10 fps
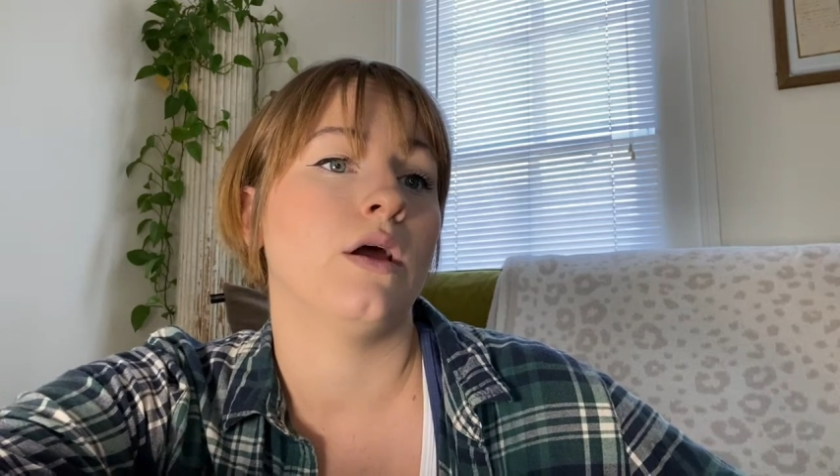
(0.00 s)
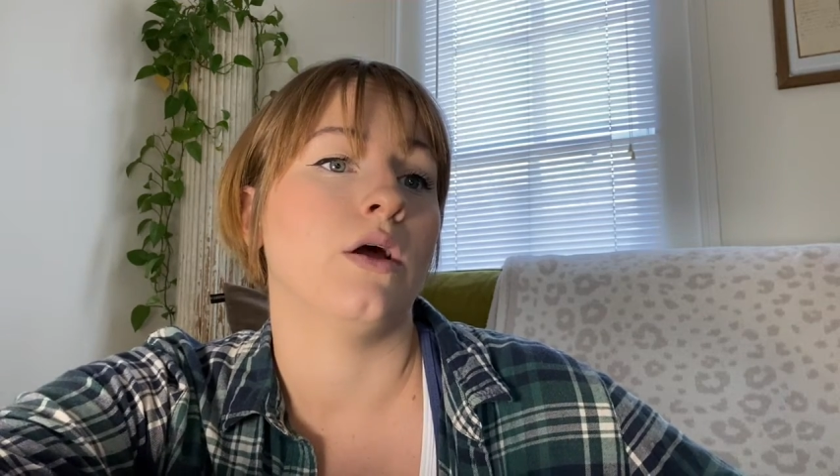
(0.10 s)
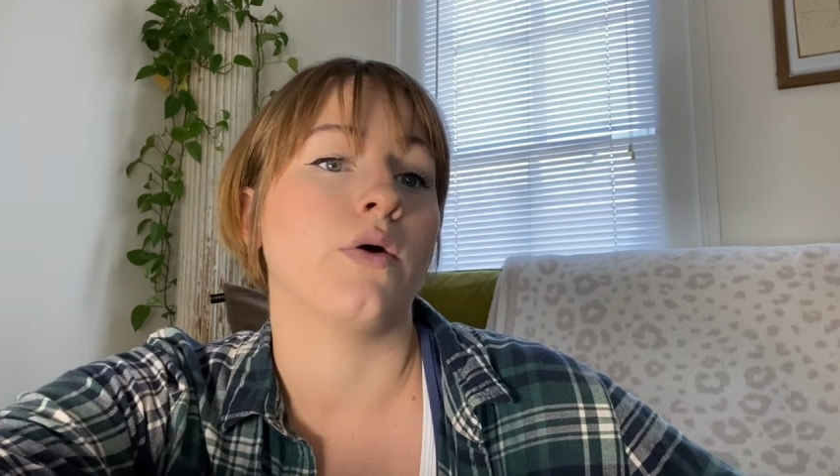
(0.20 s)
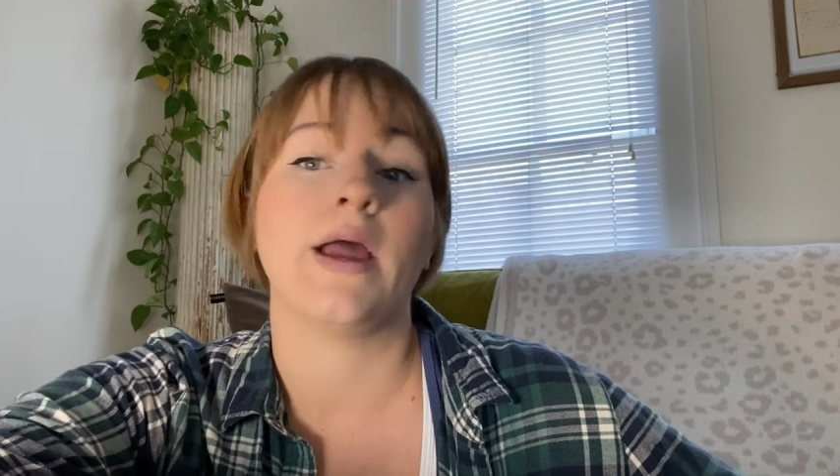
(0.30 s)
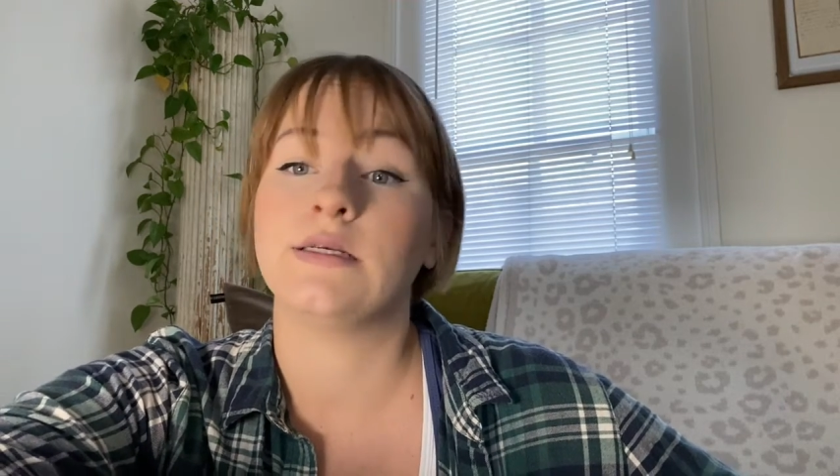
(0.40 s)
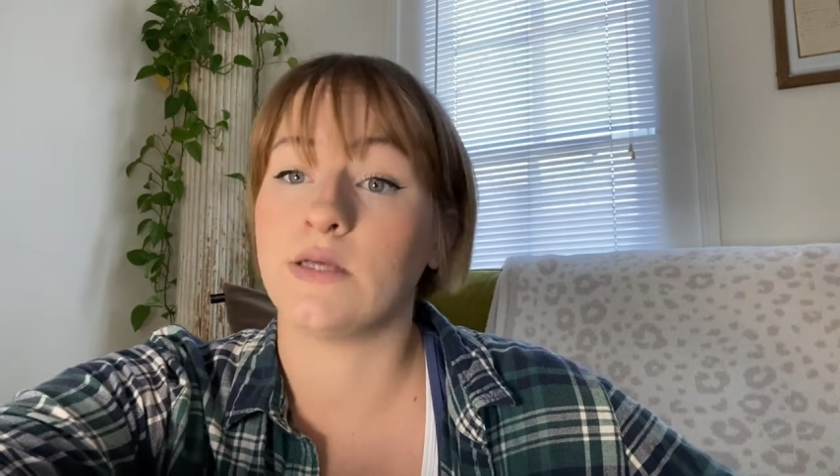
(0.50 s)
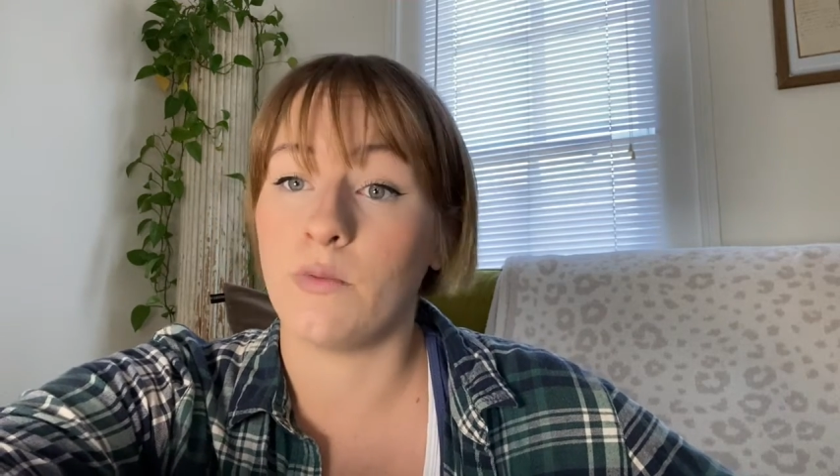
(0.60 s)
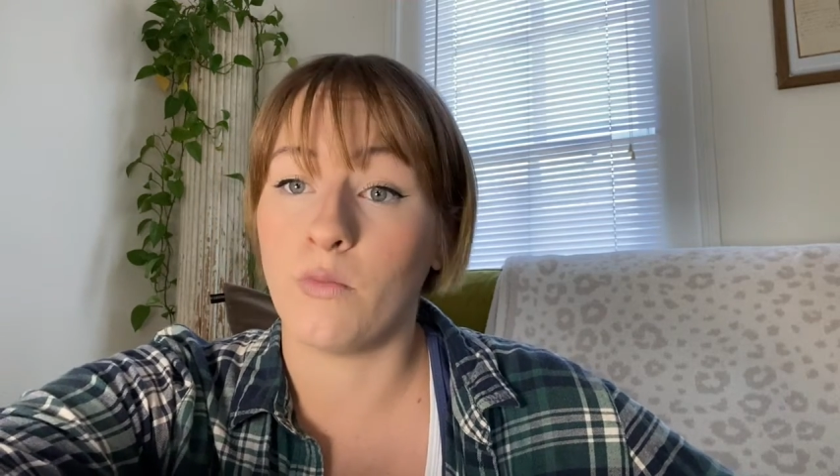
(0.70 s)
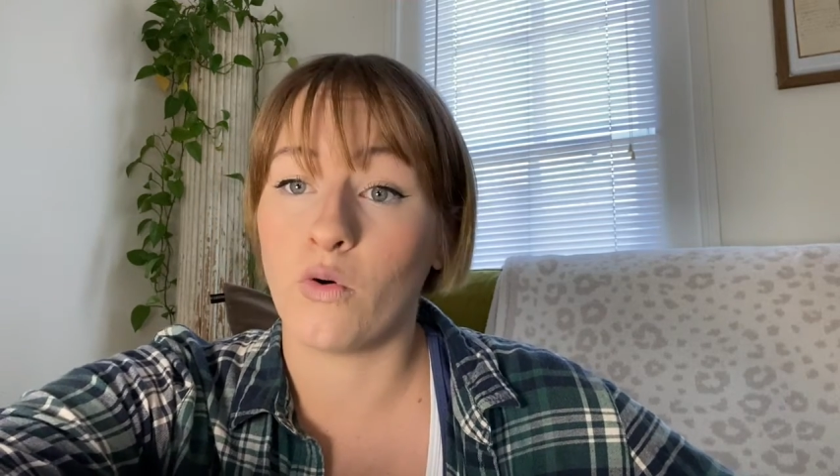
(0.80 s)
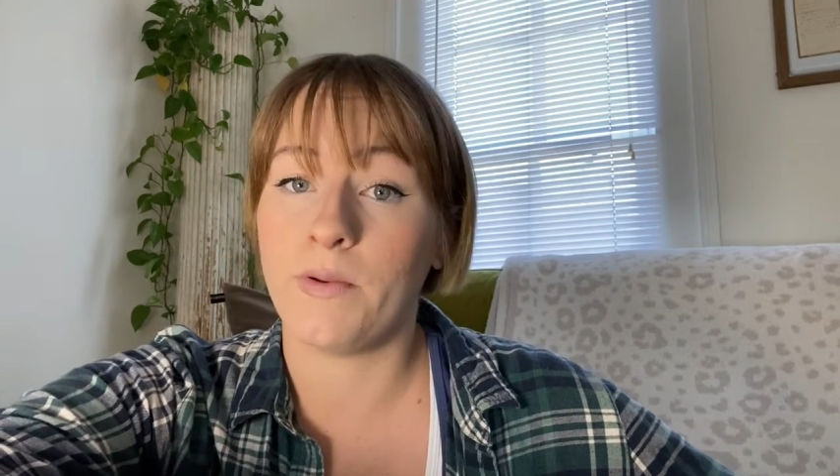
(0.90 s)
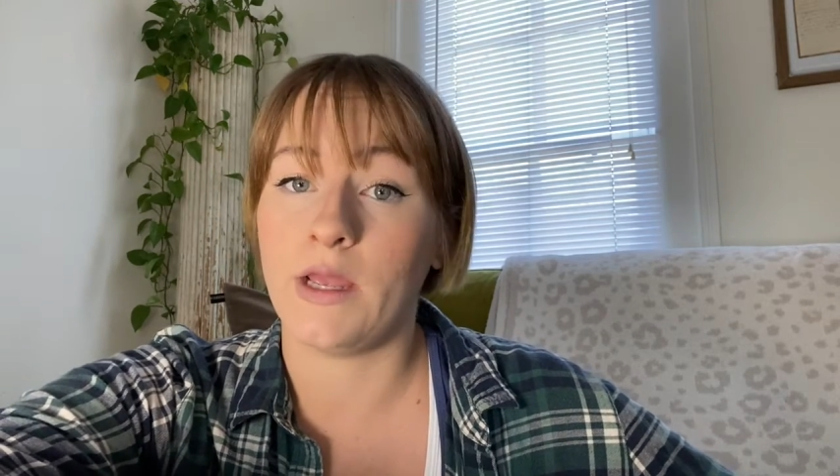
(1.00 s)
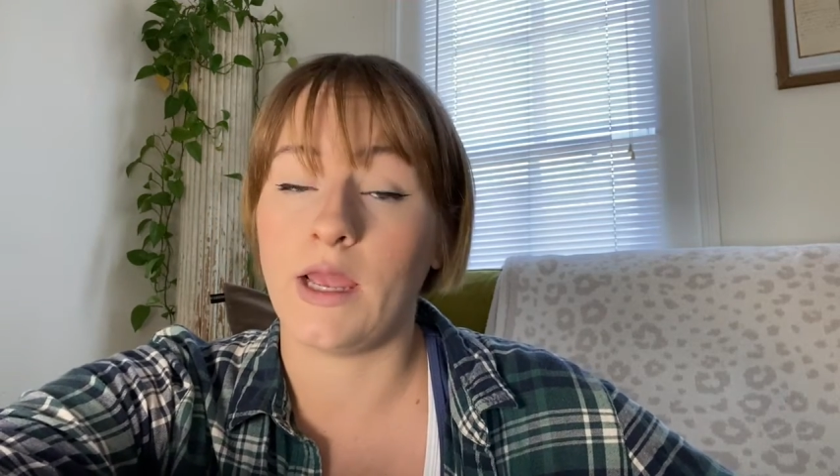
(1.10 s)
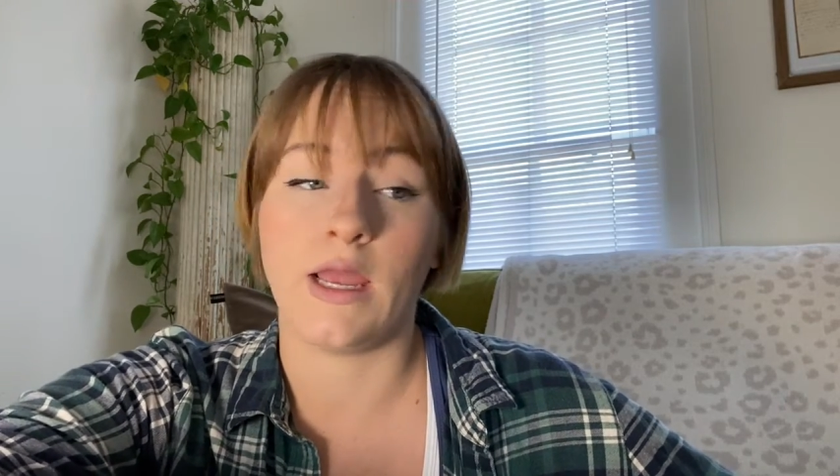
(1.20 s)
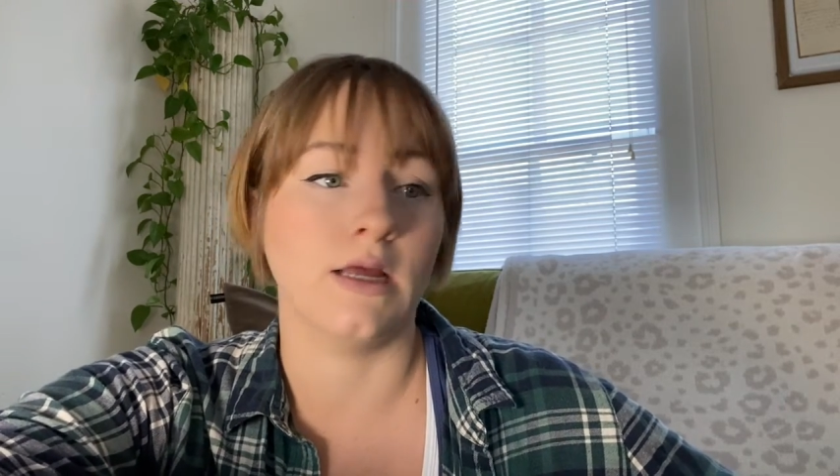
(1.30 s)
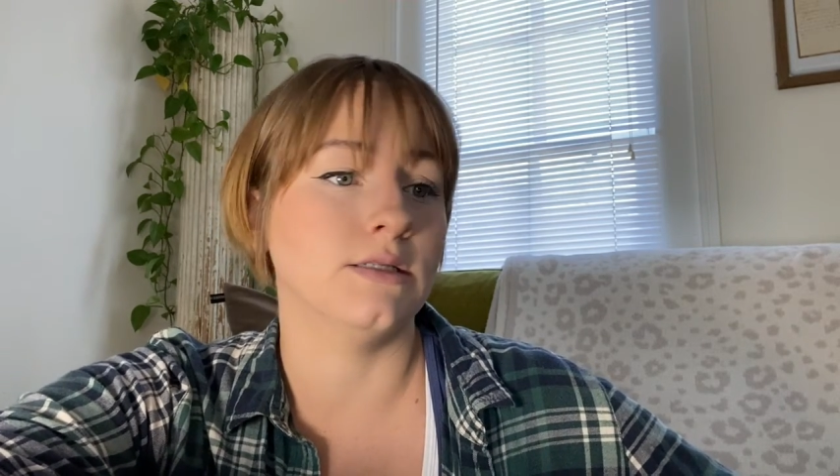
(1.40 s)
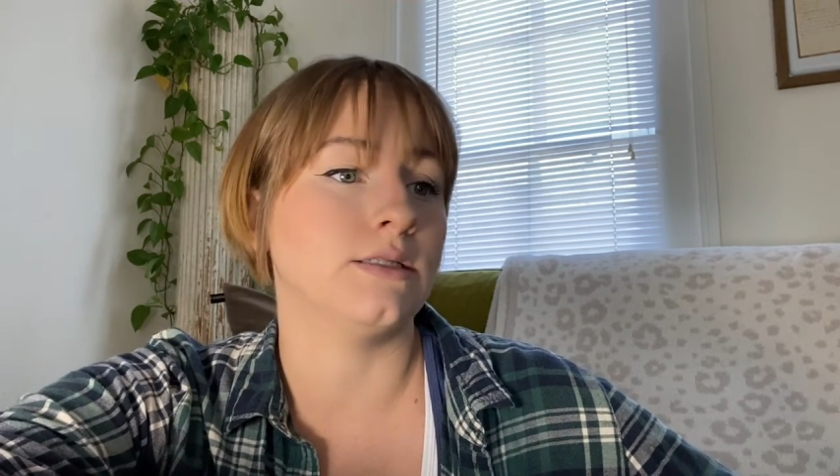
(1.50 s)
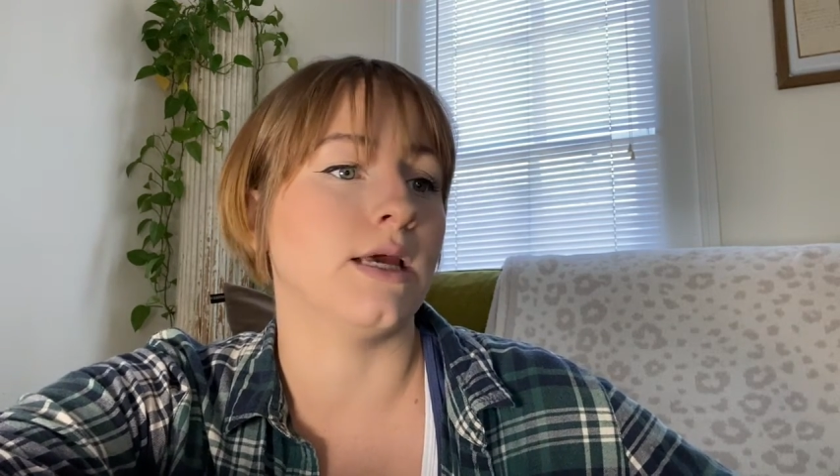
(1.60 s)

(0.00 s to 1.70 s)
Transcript: Okay, I sold more pecans.